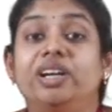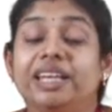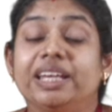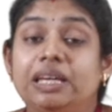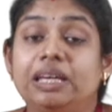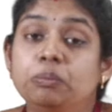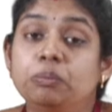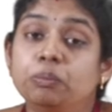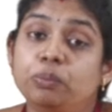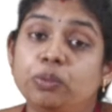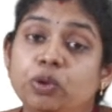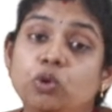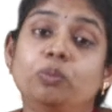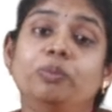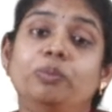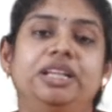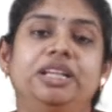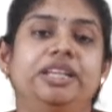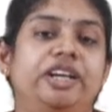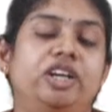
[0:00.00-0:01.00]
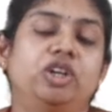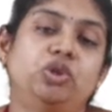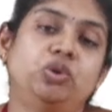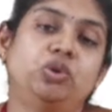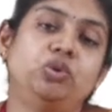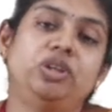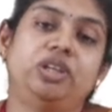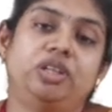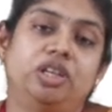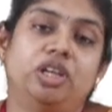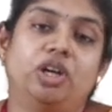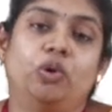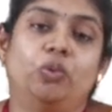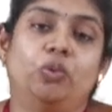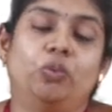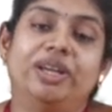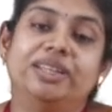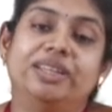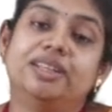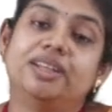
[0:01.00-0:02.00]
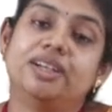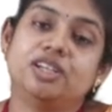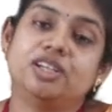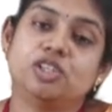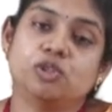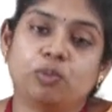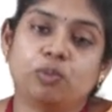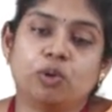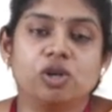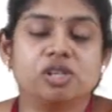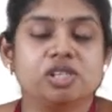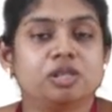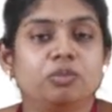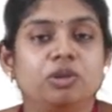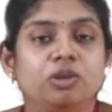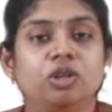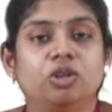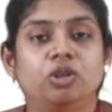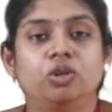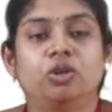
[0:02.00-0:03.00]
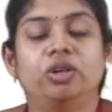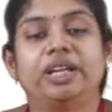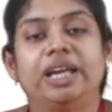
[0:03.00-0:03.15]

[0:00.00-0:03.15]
improvement they are doing now, whether it is possible or not.